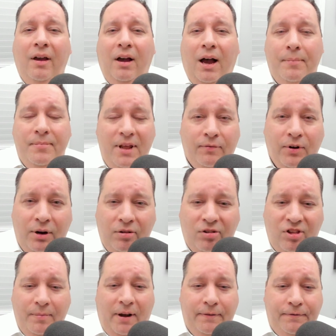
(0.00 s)
I'm never going to
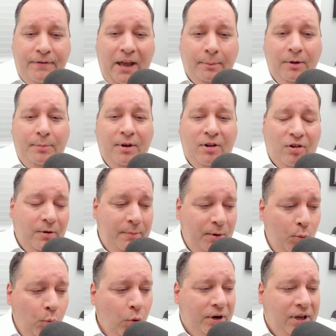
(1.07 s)
see my family because I'm going to
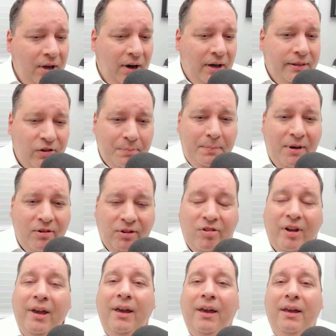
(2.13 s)
be working on this business.
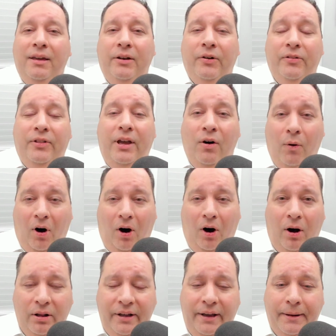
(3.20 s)
They go
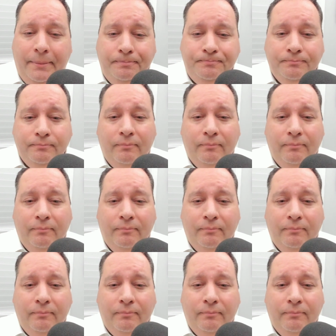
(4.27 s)
all in.